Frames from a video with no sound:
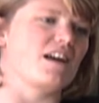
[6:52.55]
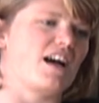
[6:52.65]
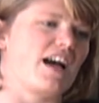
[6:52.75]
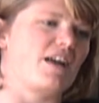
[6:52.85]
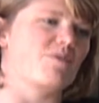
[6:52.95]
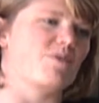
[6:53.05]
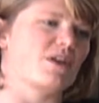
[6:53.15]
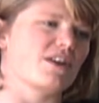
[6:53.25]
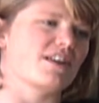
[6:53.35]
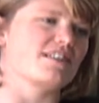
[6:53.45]
I
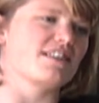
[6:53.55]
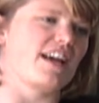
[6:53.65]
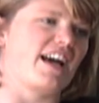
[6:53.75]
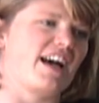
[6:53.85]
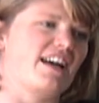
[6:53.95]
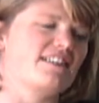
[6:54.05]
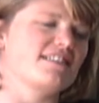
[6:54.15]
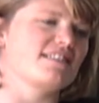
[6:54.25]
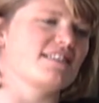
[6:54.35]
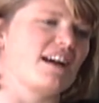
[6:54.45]
worked at
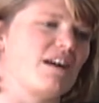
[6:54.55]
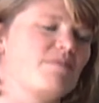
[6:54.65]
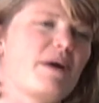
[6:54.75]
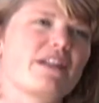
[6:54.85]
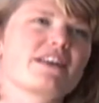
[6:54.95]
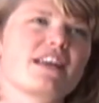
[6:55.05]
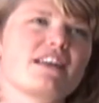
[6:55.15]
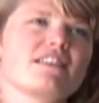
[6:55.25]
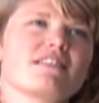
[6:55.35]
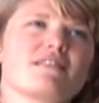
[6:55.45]
um,
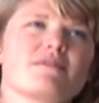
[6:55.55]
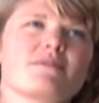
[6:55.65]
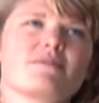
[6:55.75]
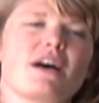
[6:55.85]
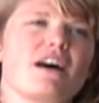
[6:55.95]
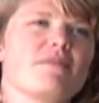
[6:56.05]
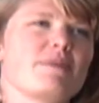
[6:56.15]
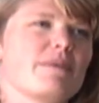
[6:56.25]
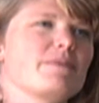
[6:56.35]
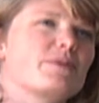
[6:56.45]
Pelican um,
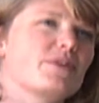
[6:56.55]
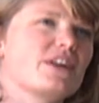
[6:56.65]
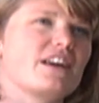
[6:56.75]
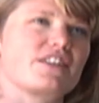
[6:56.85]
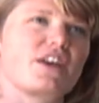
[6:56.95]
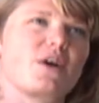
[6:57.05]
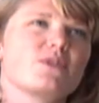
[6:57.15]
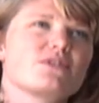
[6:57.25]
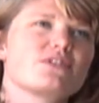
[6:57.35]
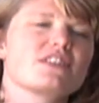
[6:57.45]
Pub and Brewery on the
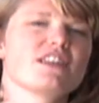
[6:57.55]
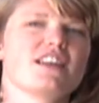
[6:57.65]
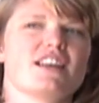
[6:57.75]
coast.